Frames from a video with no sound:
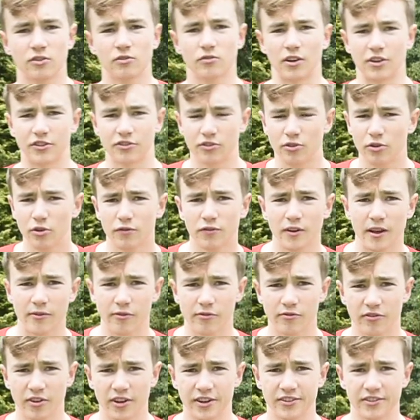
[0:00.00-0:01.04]
Right, so your
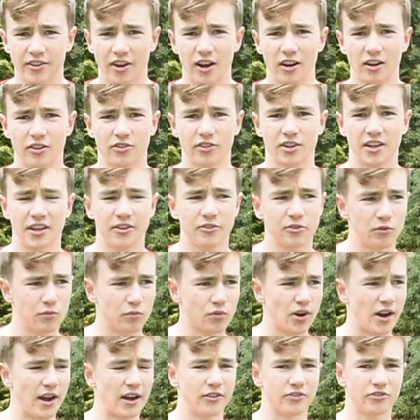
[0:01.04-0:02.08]
favourite freestylers, Kieran
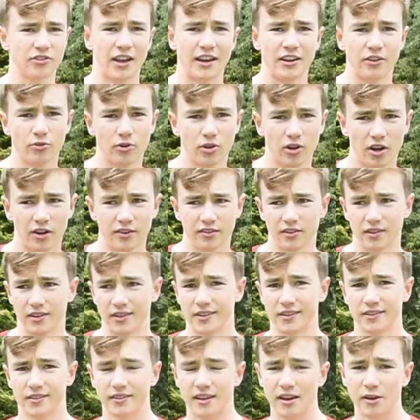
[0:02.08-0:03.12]
Brown, Daniel
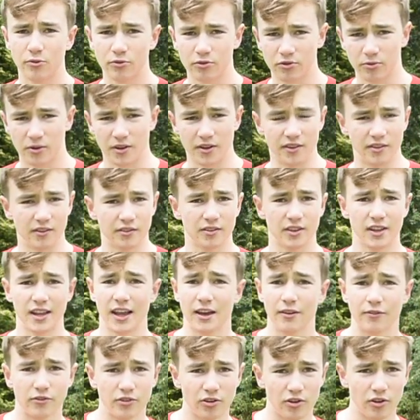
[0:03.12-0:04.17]
Cutting, Skill Twins, the
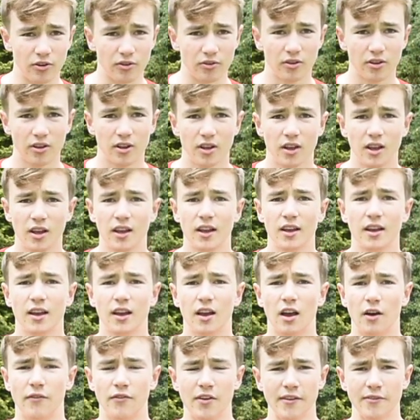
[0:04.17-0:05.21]
F2.
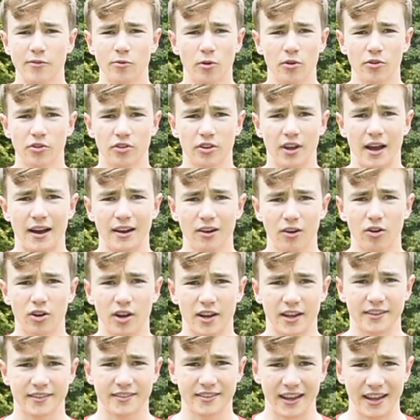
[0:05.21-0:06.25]
Have you ever wondered how long
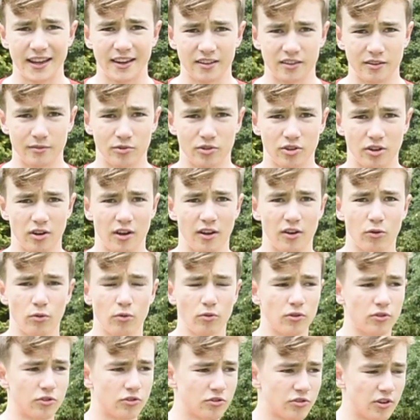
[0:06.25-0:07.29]
it has taken them to learn
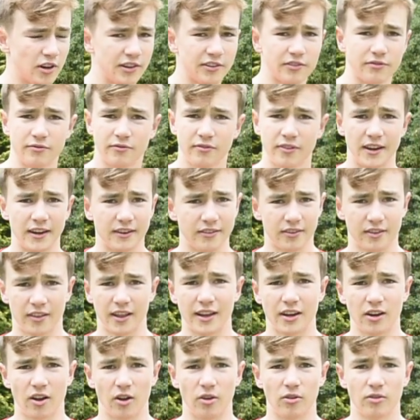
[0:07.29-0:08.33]
all the tricks and flicks that
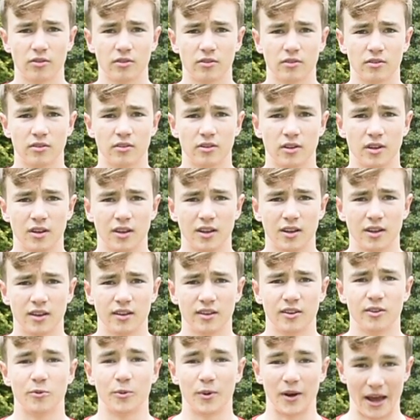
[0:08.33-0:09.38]
they know?
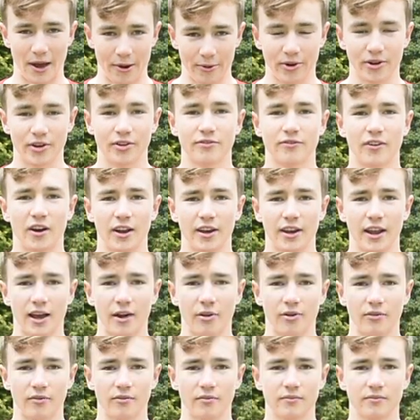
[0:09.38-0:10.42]
We're now going to find out.